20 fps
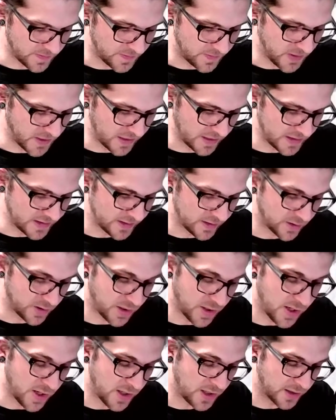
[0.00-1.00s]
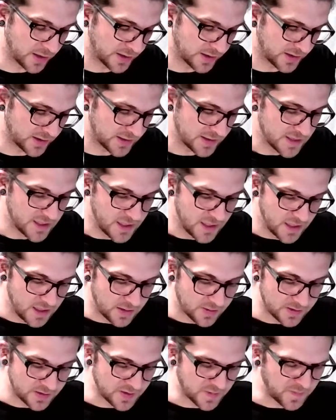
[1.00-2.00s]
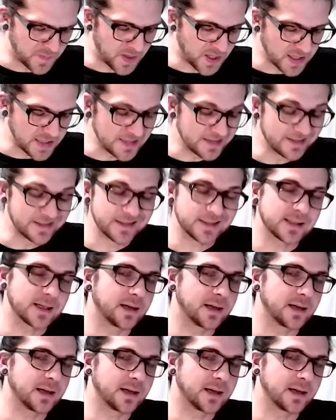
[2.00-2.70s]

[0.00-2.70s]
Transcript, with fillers: petting his dogs and there's abundance